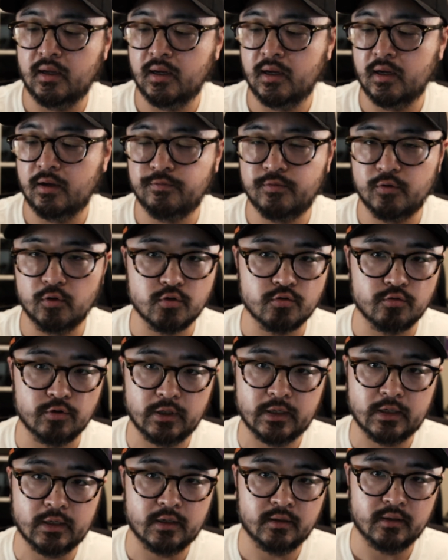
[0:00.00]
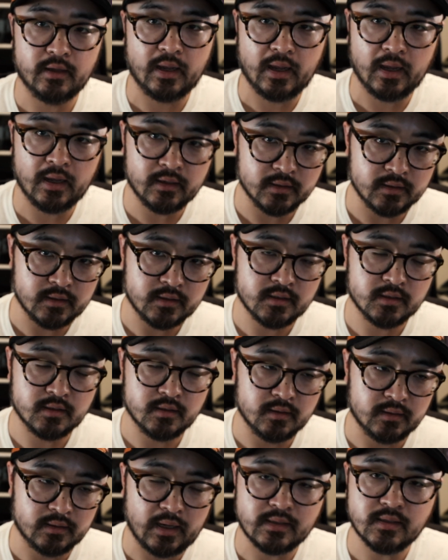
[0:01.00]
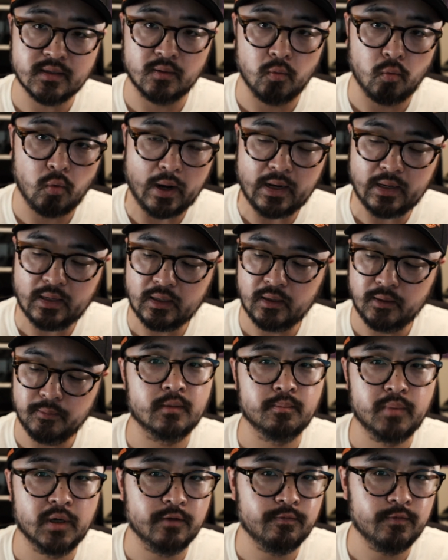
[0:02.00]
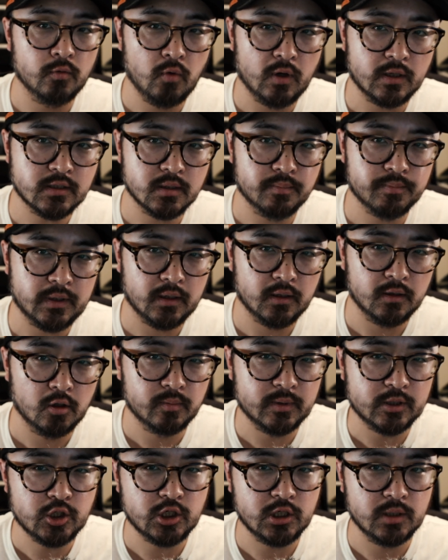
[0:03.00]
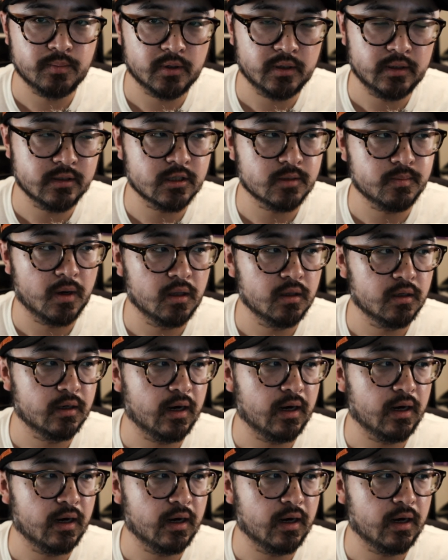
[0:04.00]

Feels really good in the hand, it's nice and weighty. But if you want something a little bit cheaper and smaller,